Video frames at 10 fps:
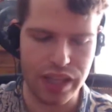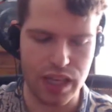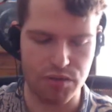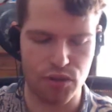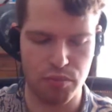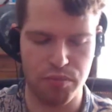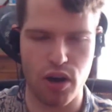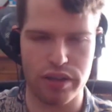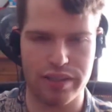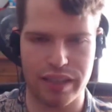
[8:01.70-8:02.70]
if you
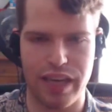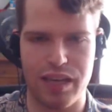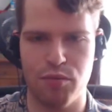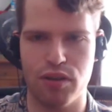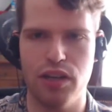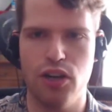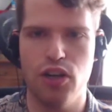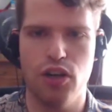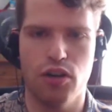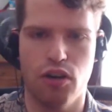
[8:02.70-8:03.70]
bought the game on
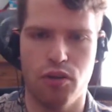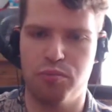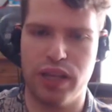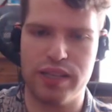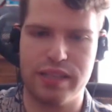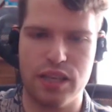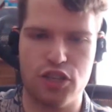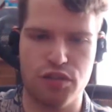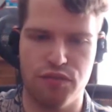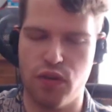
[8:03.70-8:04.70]
on
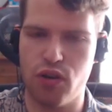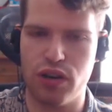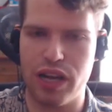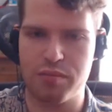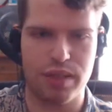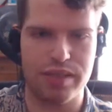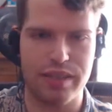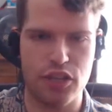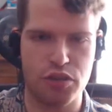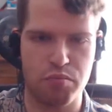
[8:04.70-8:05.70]
PlayStation 4 like
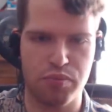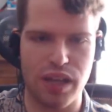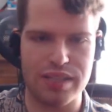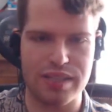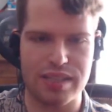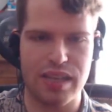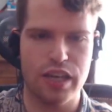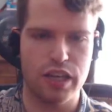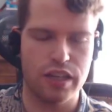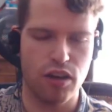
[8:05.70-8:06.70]
PlayStation Plus,
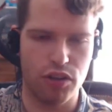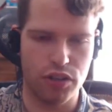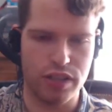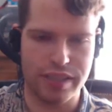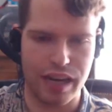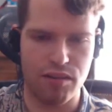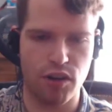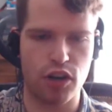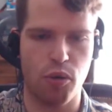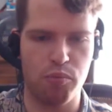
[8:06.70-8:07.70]
it's gonna
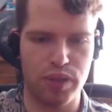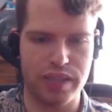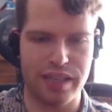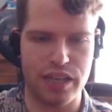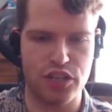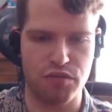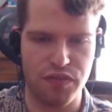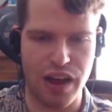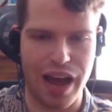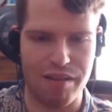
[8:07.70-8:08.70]
work on PlayStation
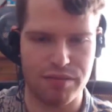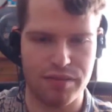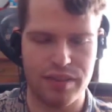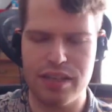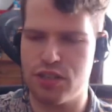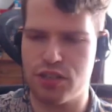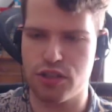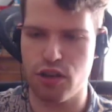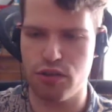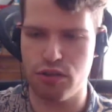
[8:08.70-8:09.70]
5
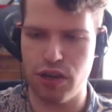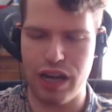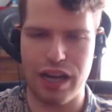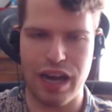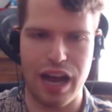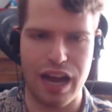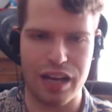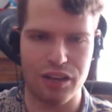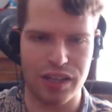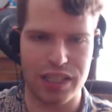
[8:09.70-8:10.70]
so uh, I,
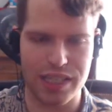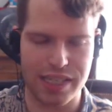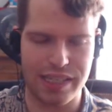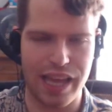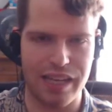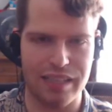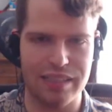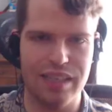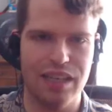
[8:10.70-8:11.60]
I don't understand